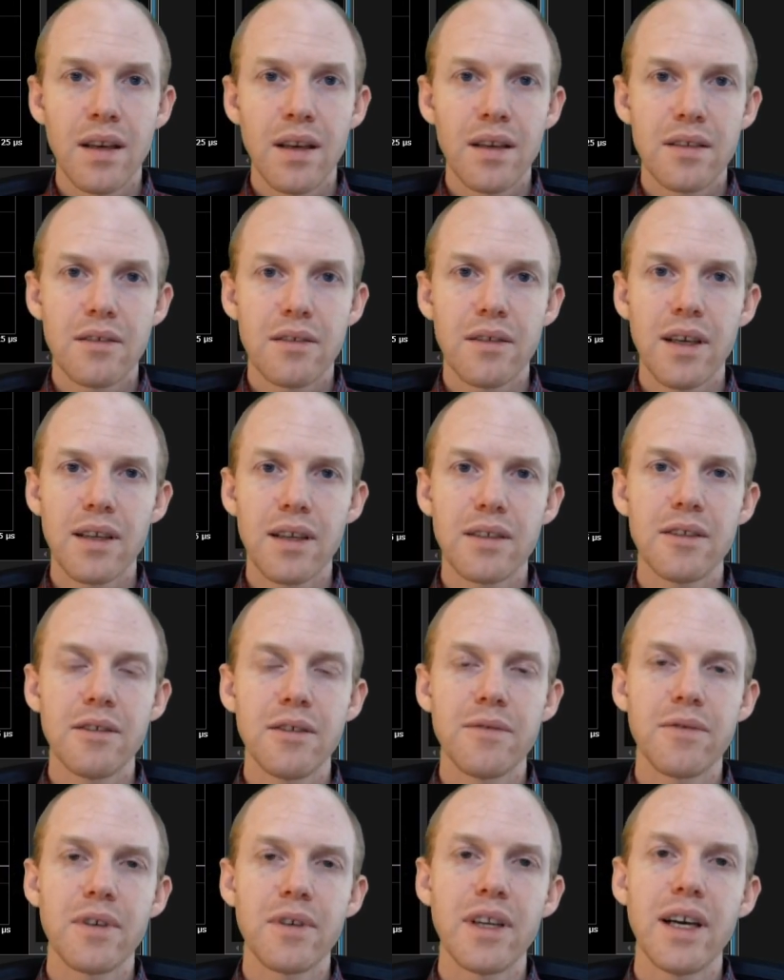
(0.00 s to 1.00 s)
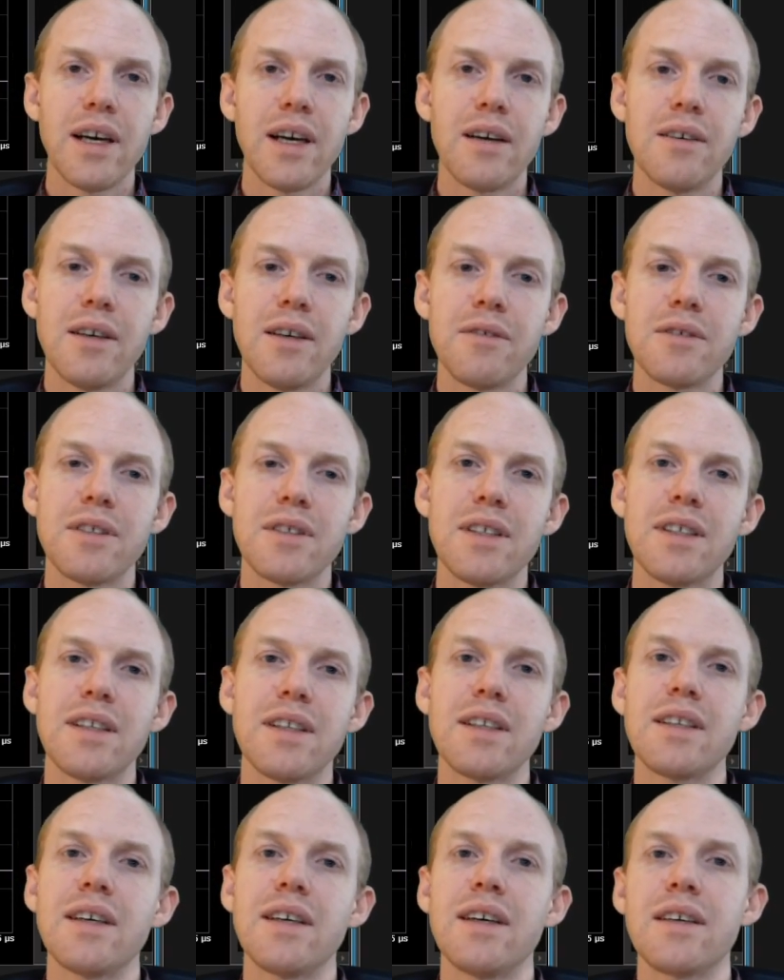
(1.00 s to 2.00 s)
So that'll do it for now. I was
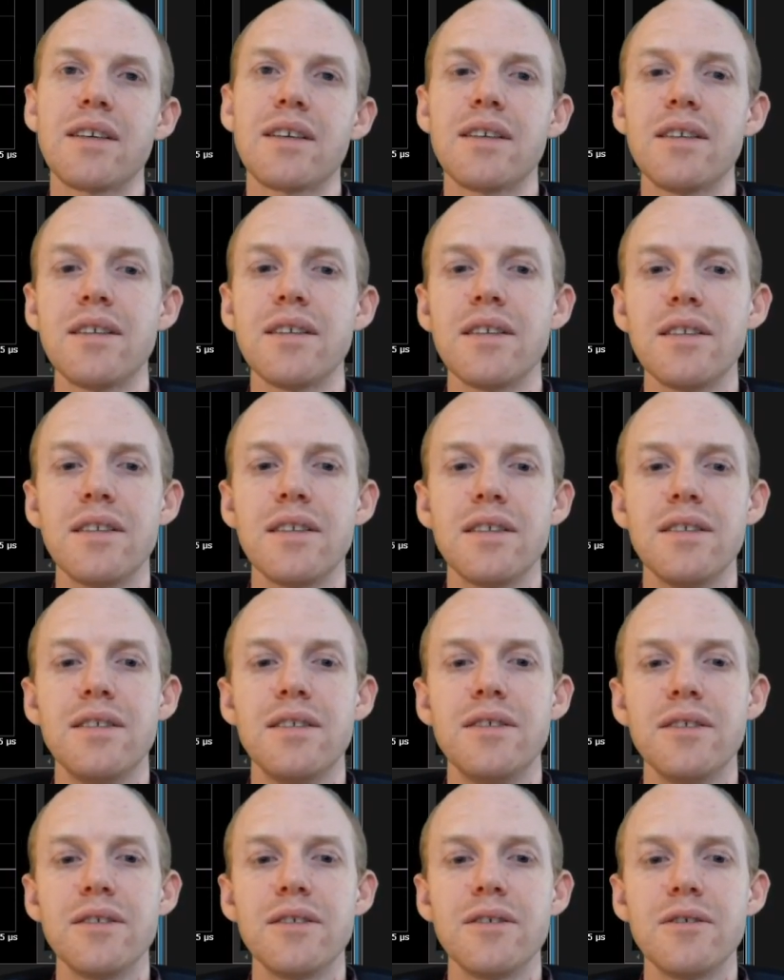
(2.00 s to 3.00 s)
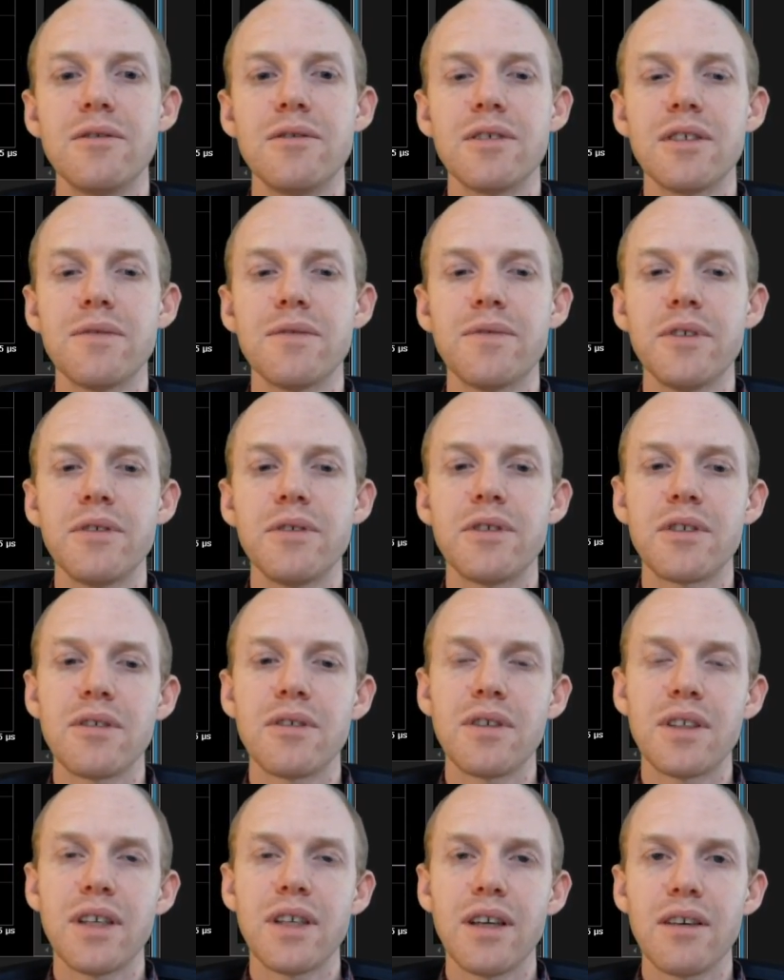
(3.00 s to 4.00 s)
thinking I could do in the future
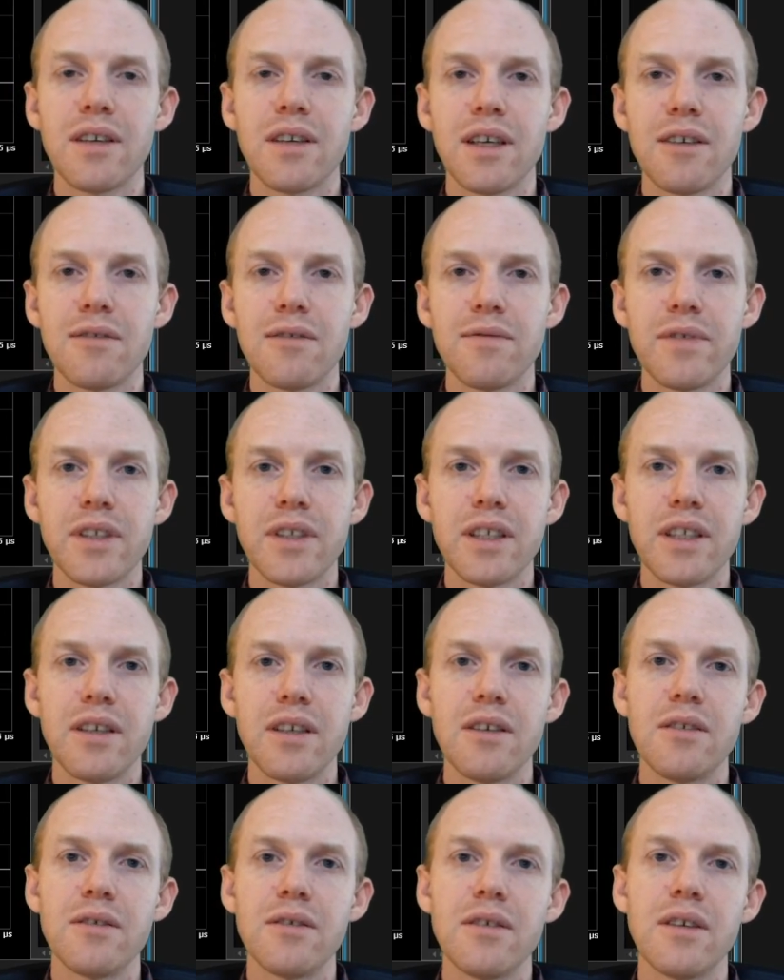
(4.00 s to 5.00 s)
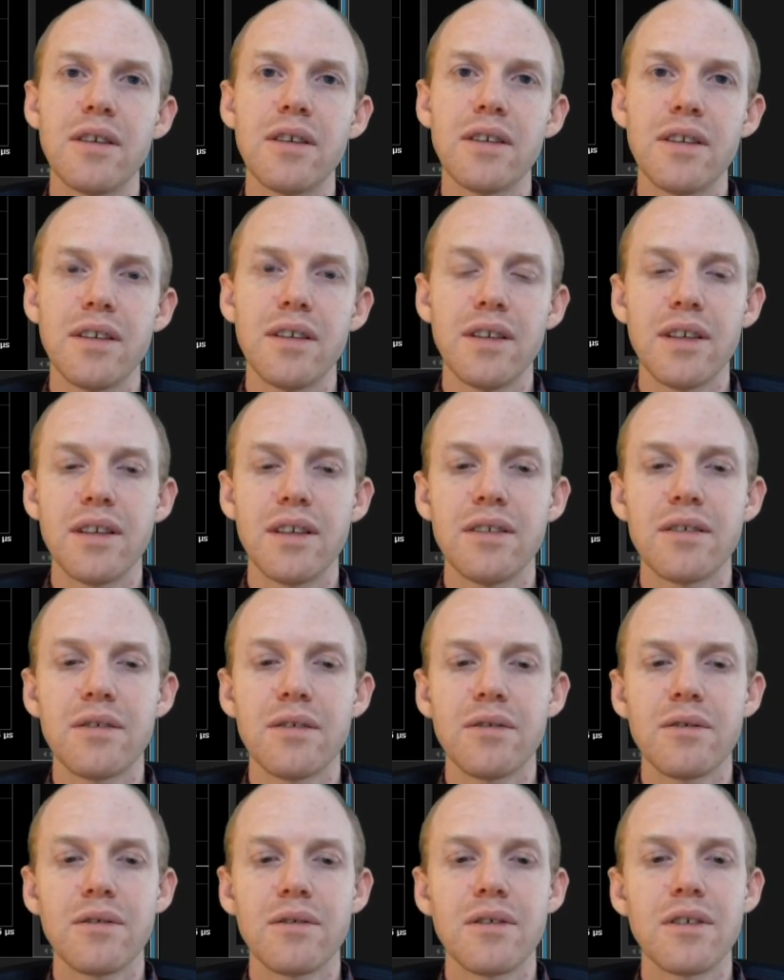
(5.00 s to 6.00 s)
a teardown video and
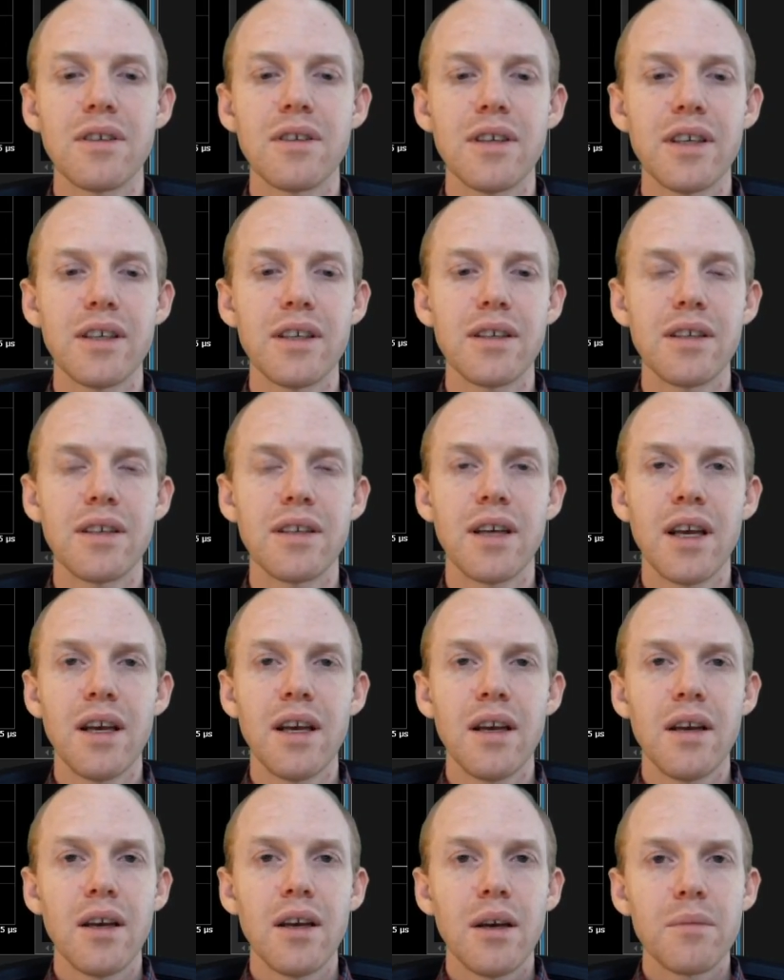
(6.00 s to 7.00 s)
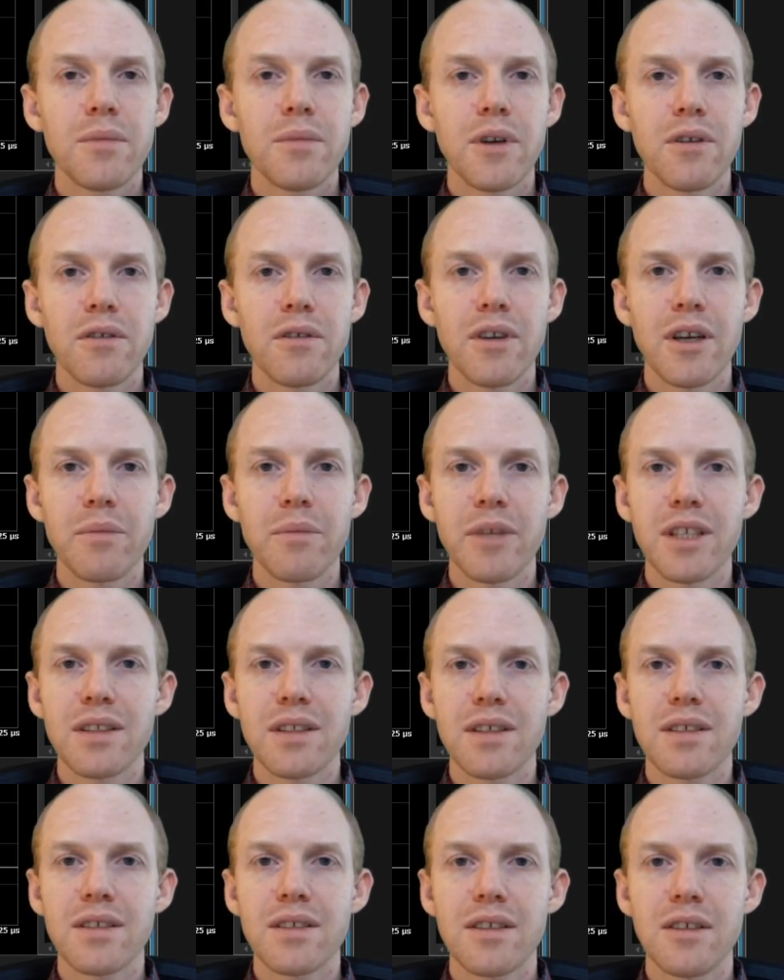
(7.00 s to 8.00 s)
or a programming the
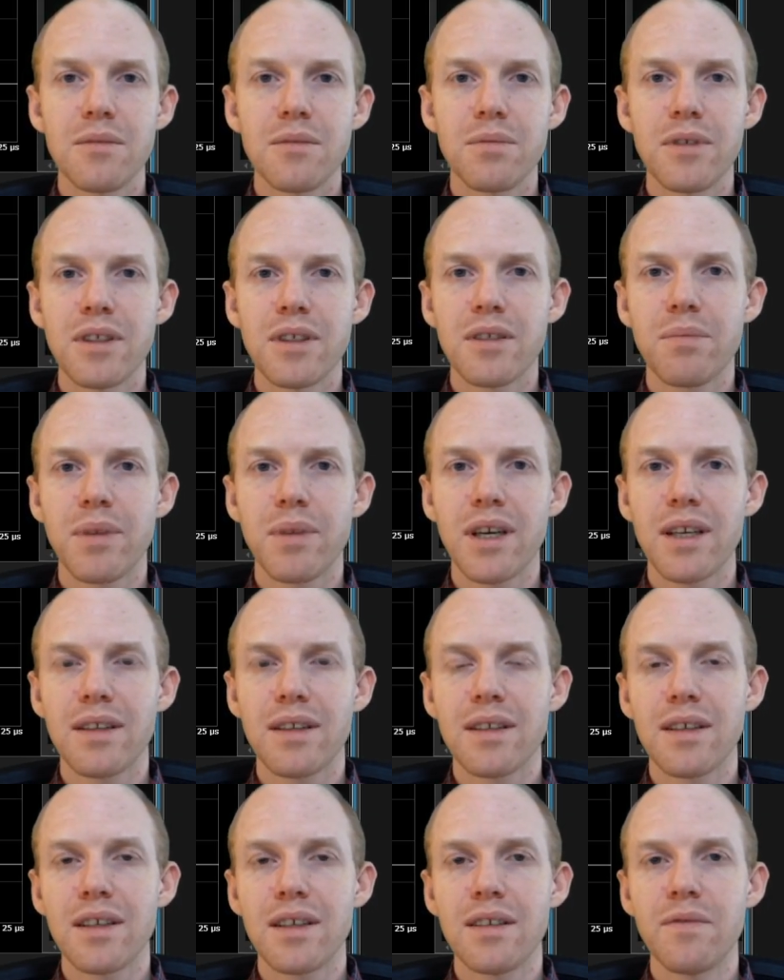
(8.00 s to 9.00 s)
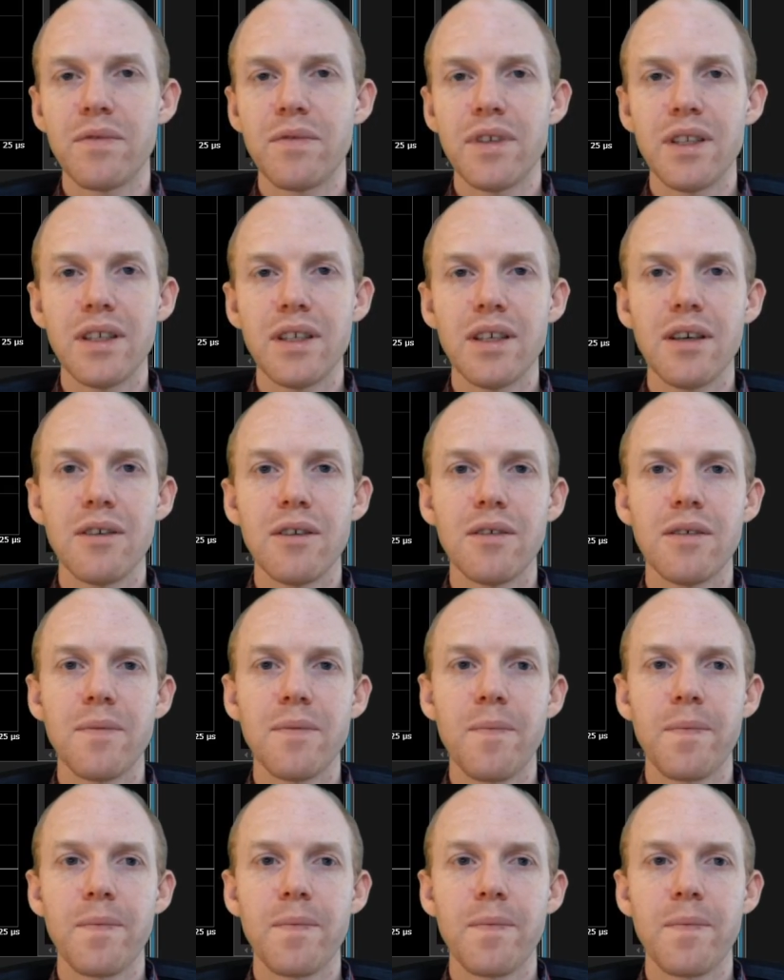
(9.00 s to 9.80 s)
scope with Python video.